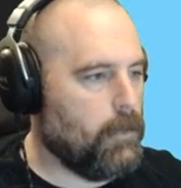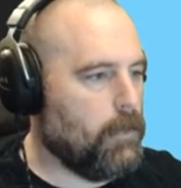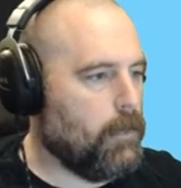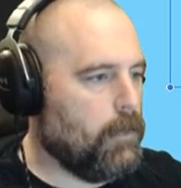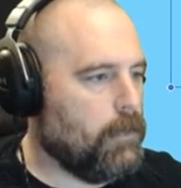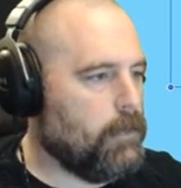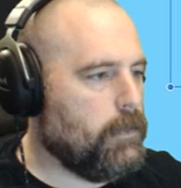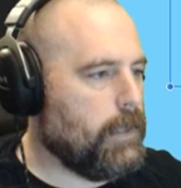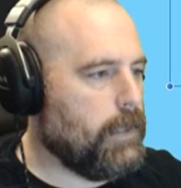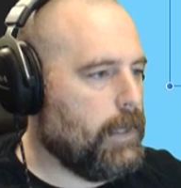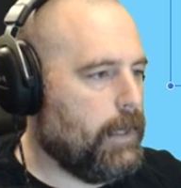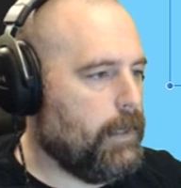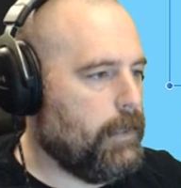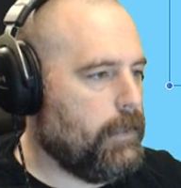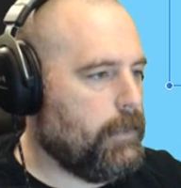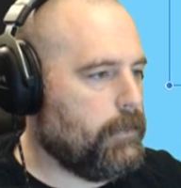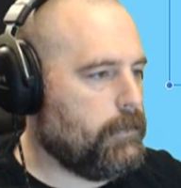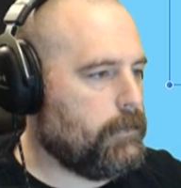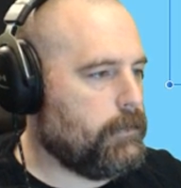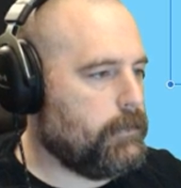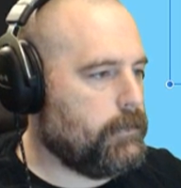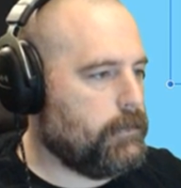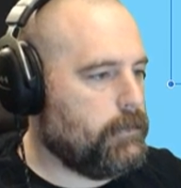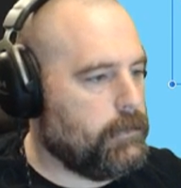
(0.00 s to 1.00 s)
Yeah,
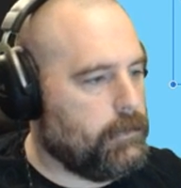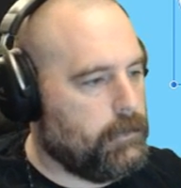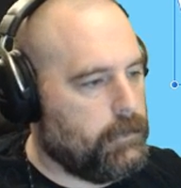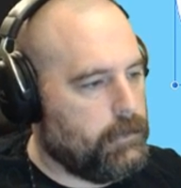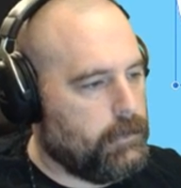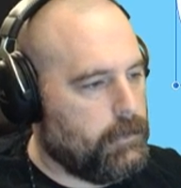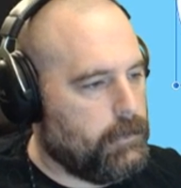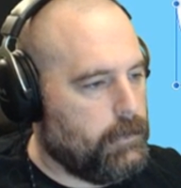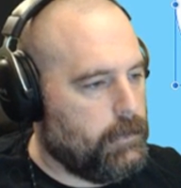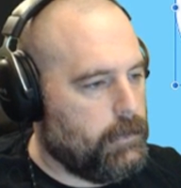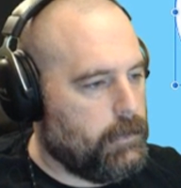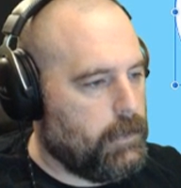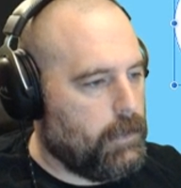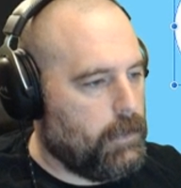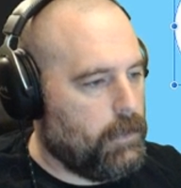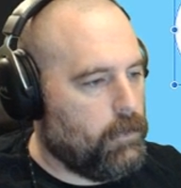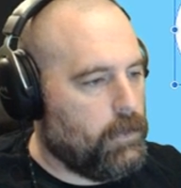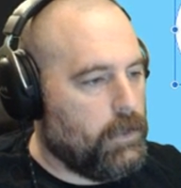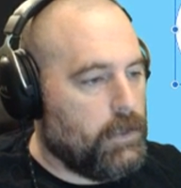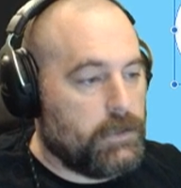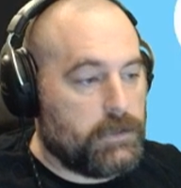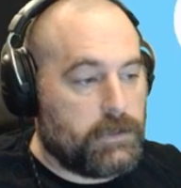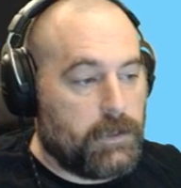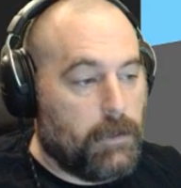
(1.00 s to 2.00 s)
it's, you know,
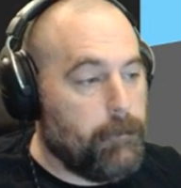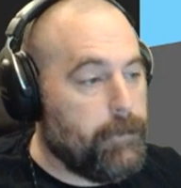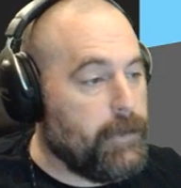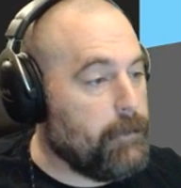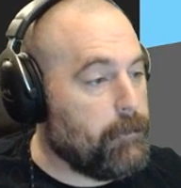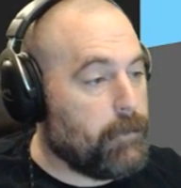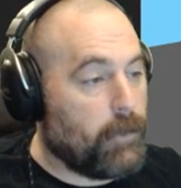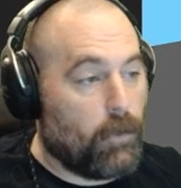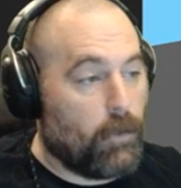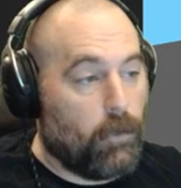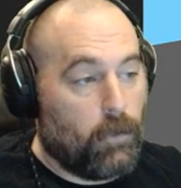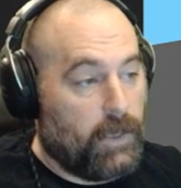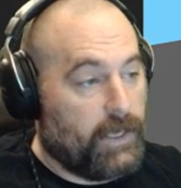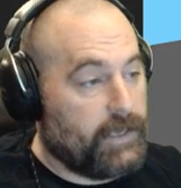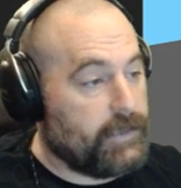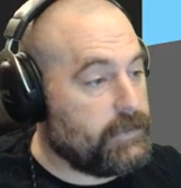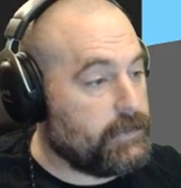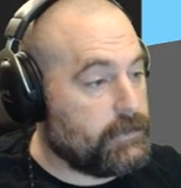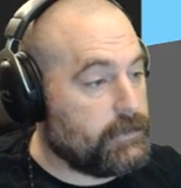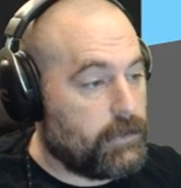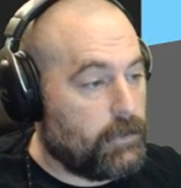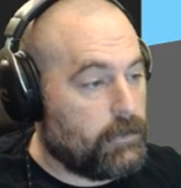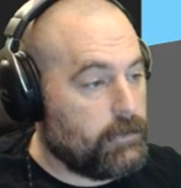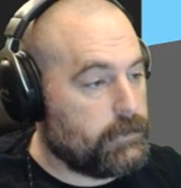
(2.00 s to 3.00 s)
some people don't like
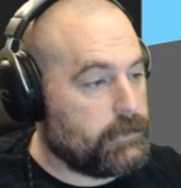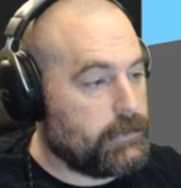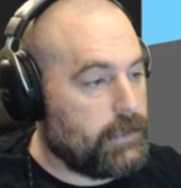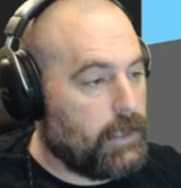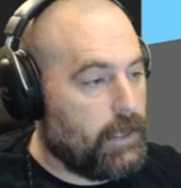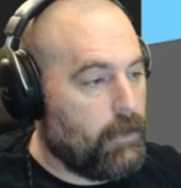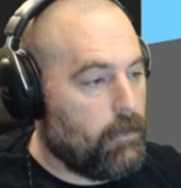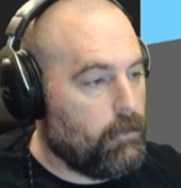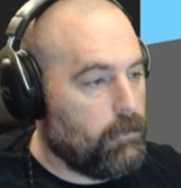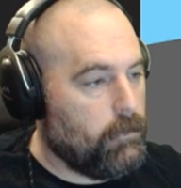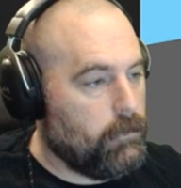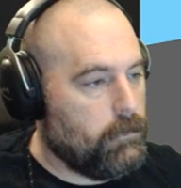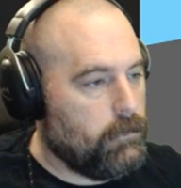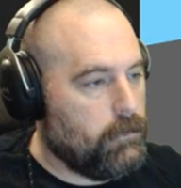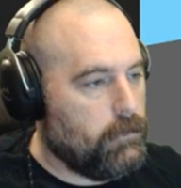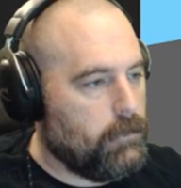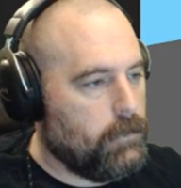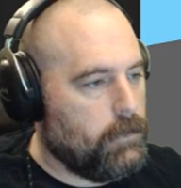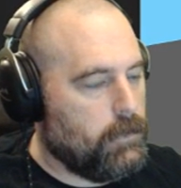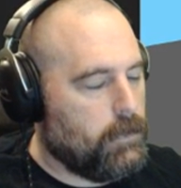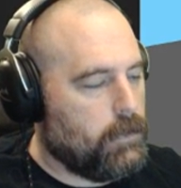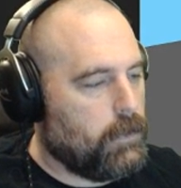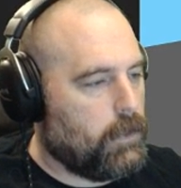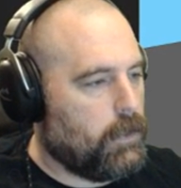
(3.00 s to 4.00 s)
this art style.
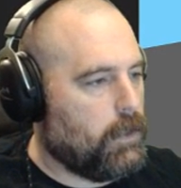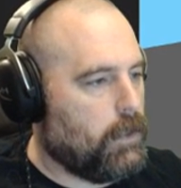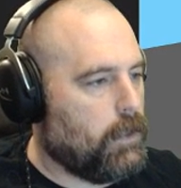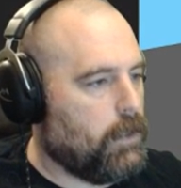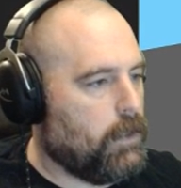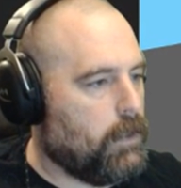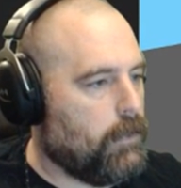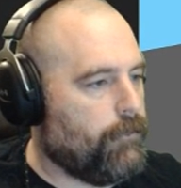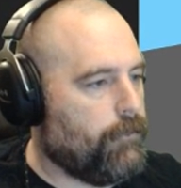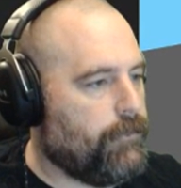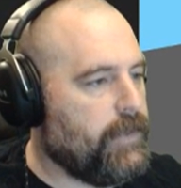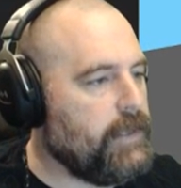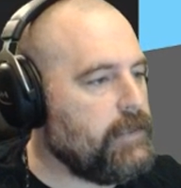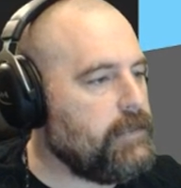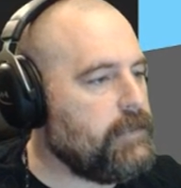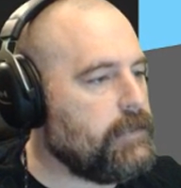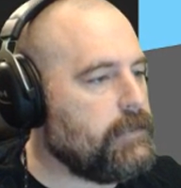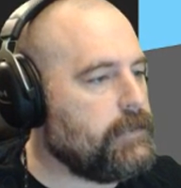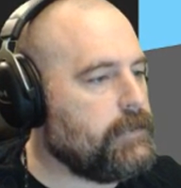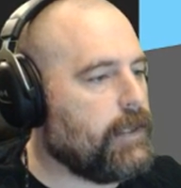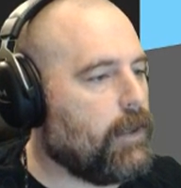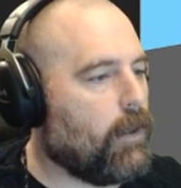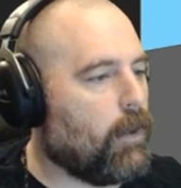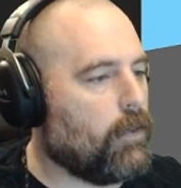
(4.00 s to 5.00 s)
This is
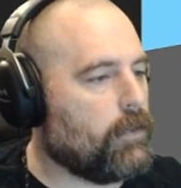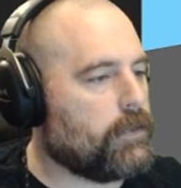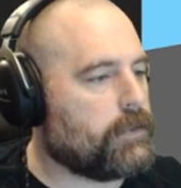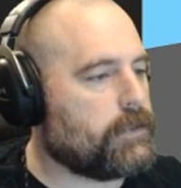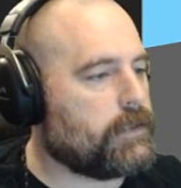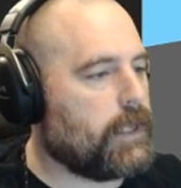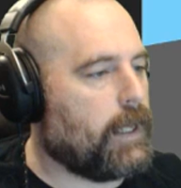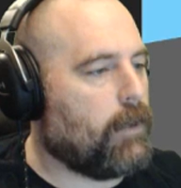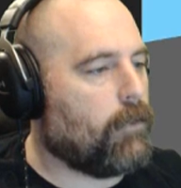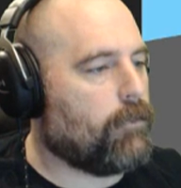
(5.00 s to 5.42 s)
the art style.